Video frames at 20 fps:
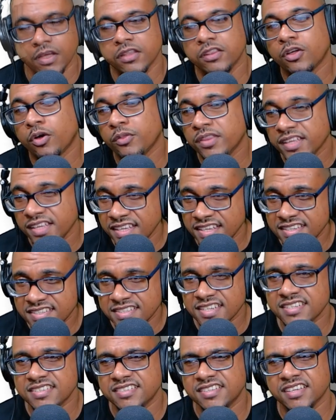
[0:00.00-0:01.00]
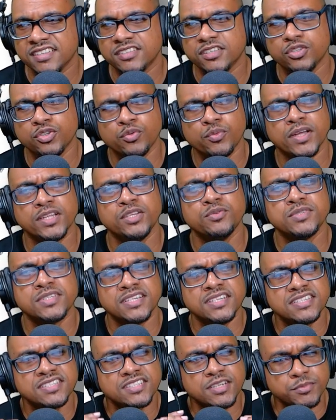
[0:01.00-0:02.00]
Now, the easiest thing to do when
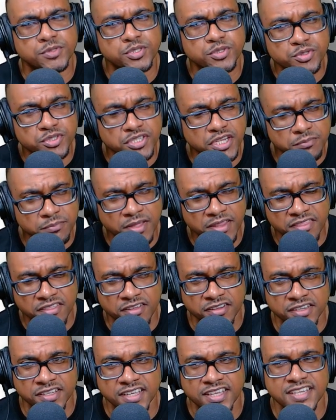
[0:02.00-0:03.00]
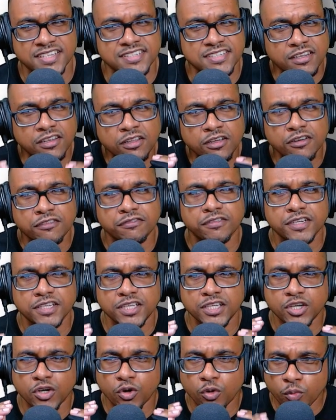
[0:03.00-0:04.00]
using the substitution method is look for
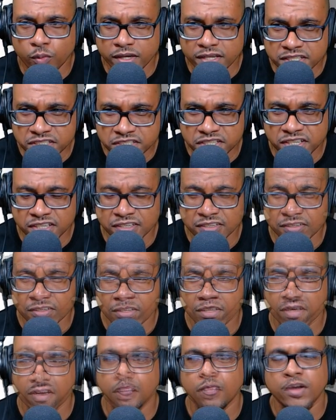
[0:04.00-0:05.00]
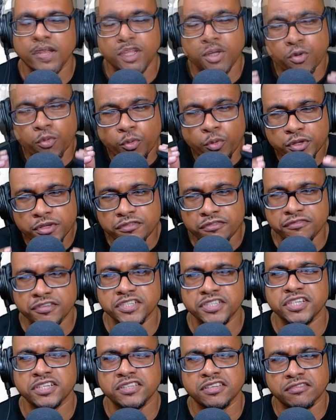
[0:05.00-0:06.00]
the equation where the
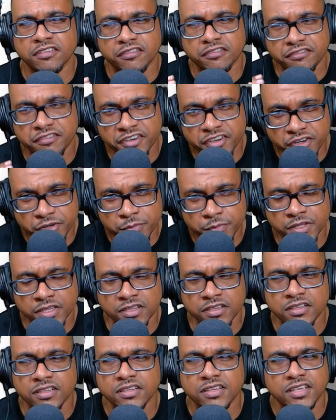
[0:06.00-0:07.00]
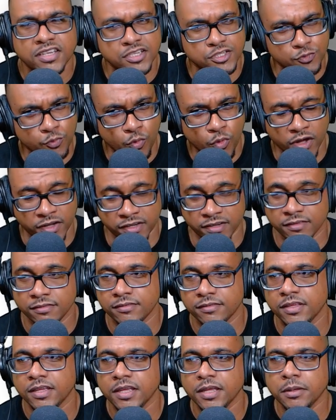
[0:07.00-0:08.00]
coefficient of a variable is 1,
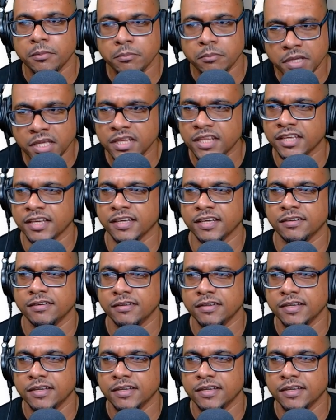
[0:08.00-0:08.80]
meaning